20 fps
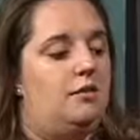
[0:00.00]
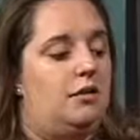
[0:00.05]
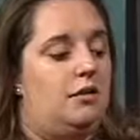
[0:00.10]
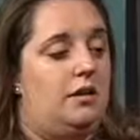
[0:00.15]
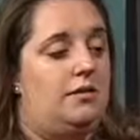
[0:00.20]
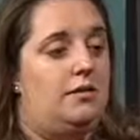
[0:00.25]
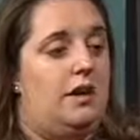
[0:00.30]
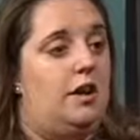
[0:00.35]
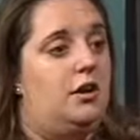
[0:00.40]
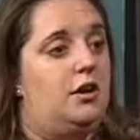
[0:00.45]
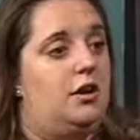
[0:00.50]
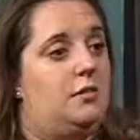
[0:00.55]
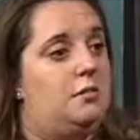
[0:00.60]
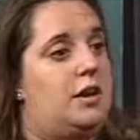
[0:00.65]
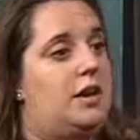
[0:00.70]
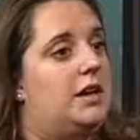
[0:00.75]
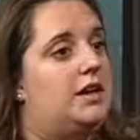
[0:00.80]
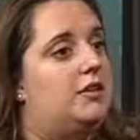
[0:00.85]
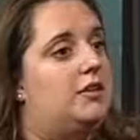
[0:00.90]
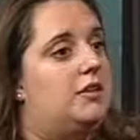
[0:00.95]
if I couldn't
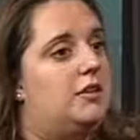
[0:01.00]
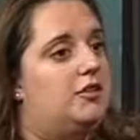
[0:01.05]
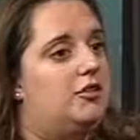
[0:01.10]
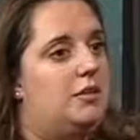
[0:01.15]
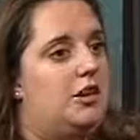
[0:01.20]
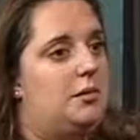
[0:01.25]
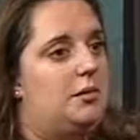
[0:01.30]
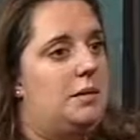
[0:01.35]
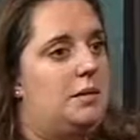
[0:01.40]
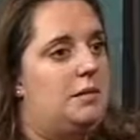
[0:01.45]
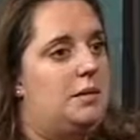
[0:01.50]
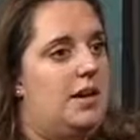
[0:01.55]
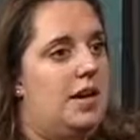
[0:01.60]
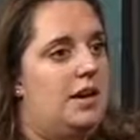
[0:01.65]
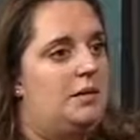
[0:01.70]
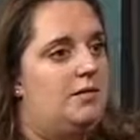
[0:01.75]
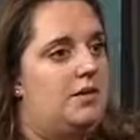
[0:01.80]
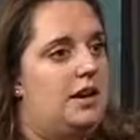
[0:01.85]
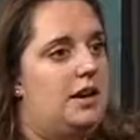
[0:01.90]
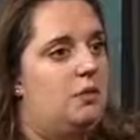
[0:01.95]
make a decision on my
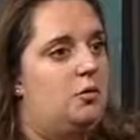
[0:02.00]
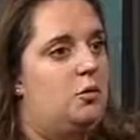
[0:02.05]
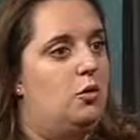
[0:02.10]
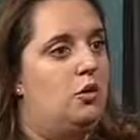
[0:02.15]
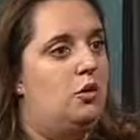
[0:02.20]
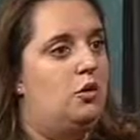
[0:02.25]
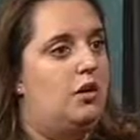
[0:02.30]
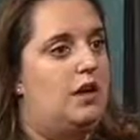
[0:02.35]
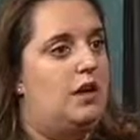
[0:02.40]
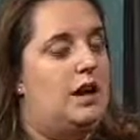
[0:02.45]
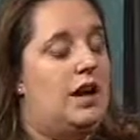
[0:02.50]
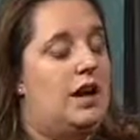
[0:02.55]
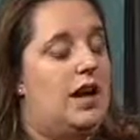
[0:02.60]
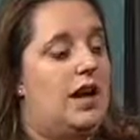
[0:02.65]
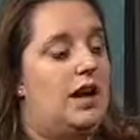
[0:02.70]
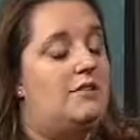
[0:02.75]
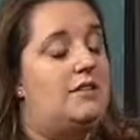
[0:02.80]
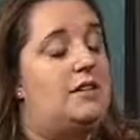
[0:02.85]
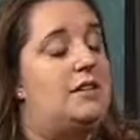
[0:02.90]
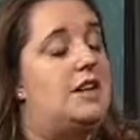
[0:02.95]
behalf anymore and I
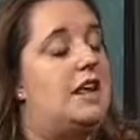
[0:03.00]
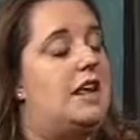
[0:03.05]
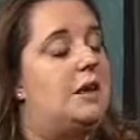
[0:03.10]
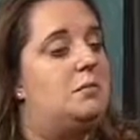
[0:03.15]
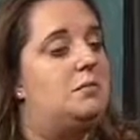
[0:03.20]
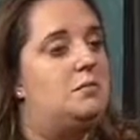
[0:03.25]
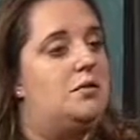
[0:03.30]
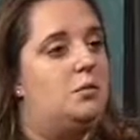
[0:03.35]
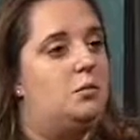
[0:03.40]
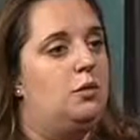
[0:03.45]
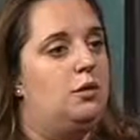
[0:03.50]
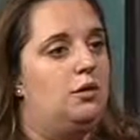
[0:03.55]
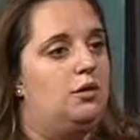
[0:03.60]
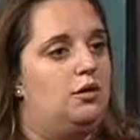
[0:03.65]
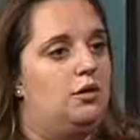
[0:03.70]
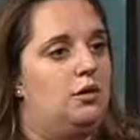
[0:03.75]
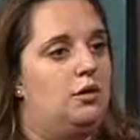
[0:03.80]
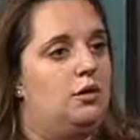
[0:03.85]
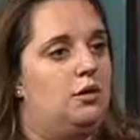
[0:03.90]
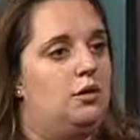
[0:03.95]
haven't named someone
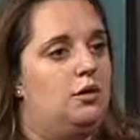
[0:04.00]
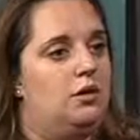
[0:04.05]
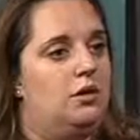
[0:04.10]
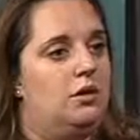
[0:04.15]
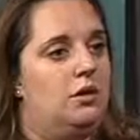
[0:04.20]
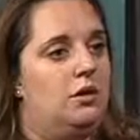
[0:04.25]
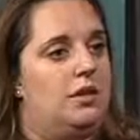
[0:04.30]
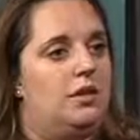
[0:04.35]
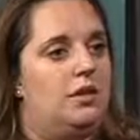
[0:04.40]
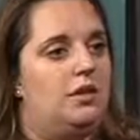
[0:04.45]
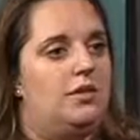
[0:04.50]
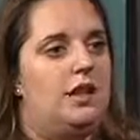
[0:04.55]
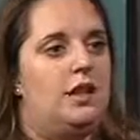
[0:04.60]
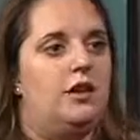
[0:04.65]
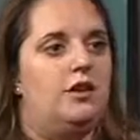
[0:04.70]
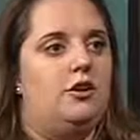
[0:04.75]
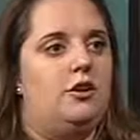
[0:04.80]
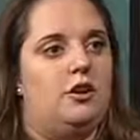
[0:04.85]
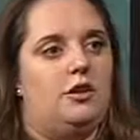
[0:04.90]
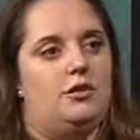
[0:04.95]

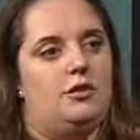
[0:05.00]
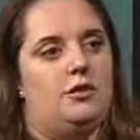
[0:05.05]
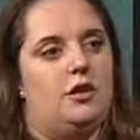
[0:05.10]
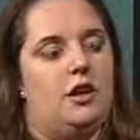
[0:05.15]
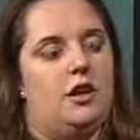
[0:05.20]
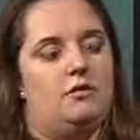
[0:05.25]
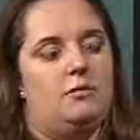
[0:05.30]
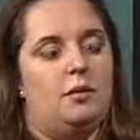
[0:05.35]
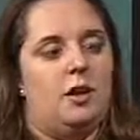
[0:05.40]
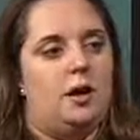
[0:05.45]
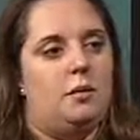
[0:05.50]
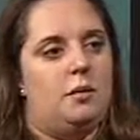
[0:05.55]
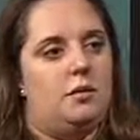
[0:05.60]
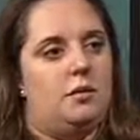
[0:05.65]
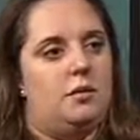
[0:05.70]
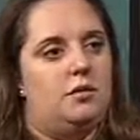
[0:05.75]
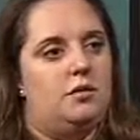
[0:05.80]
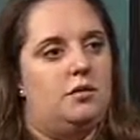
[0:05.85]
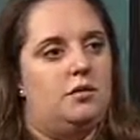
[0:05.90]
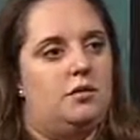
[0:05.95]
that can cause a lot of
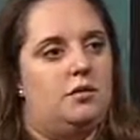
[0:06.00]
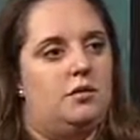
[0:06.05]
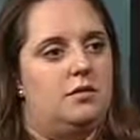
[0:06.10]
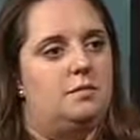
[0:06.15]
problems.